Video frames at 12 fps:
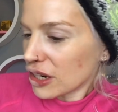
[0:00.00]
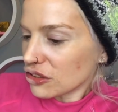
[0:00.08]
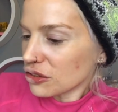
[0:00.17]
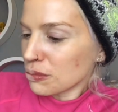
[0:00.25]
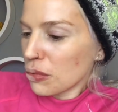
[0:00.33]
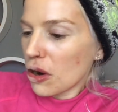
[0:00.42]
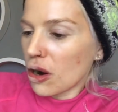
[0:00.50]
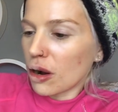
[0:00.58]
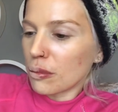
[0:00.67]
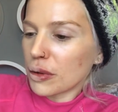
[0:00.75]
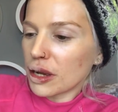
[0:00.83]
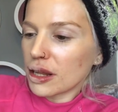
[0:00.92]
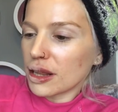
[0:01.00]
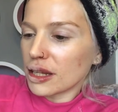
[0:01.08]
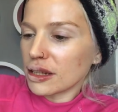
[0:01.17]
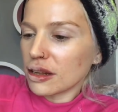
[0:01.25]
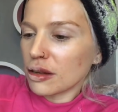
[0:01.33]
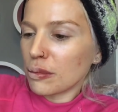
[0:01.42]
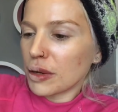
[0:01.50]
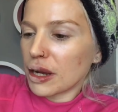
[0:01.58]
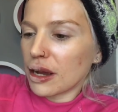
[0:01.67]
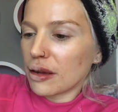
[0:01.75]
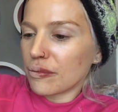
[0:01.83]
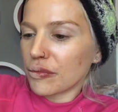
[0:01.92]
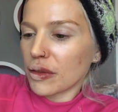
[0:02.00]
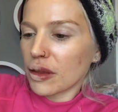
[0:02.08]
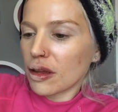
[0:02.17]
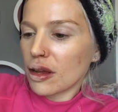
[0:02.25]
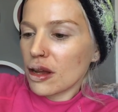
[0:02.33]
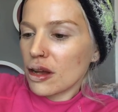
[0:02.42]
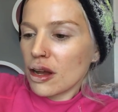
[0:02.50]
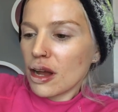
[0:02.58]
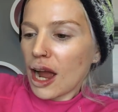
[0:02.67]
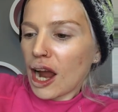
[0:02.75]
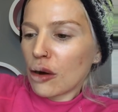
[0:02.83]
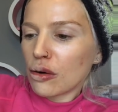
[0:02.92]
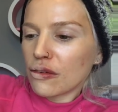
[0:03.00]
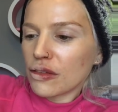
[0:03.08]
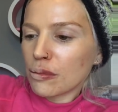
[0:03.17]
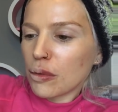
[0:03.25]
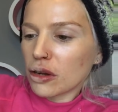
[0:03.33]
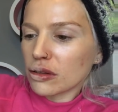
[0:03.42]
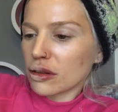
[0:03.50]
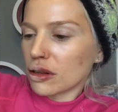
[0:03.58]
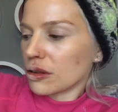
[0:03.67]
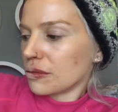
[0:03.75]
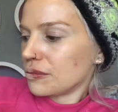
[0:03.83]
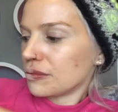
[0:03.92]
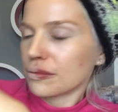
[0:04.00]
I just pop a little bit out of the bottle